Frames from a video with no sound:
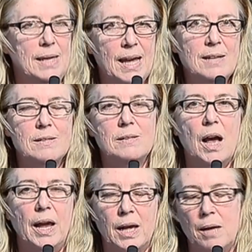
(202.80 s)
Yes,
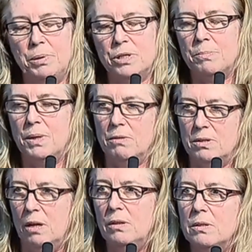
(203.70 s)
I accomplished my
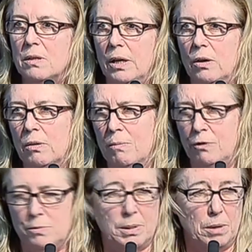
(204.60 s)
results. I got them
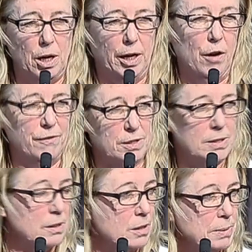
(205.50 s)
from something like over a
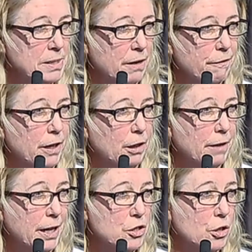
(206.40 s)
60% fail
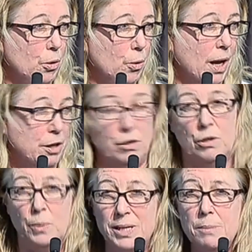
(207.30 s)
rate to under a
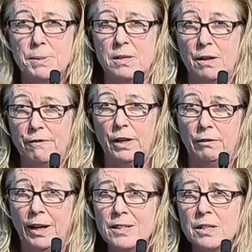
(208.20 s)
20% fail
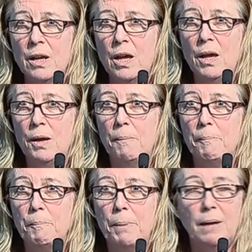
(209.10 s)
rate,
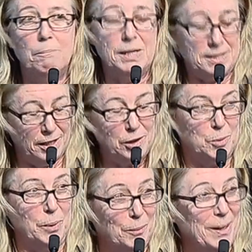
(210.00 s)
but my
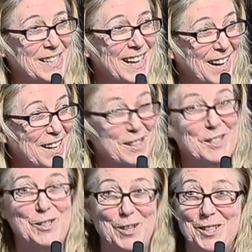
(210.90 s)
CELTs went way down and the
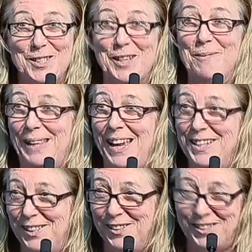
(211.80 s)
students
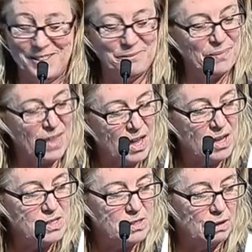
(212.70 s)
complained a lot.
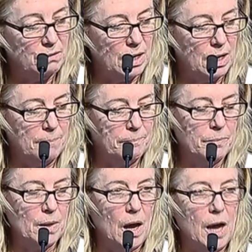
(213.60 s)
So
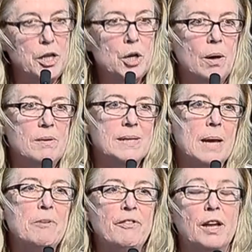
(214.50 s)
I knew I was
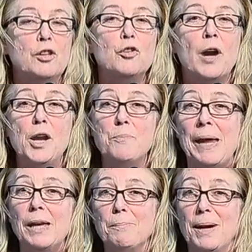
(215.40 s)
gamifying to try and
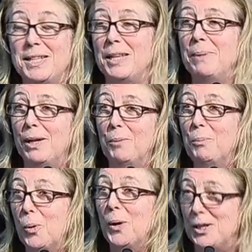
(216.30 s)
make my TBL
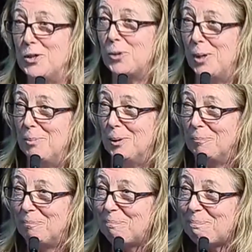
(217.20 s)
more enjoyable,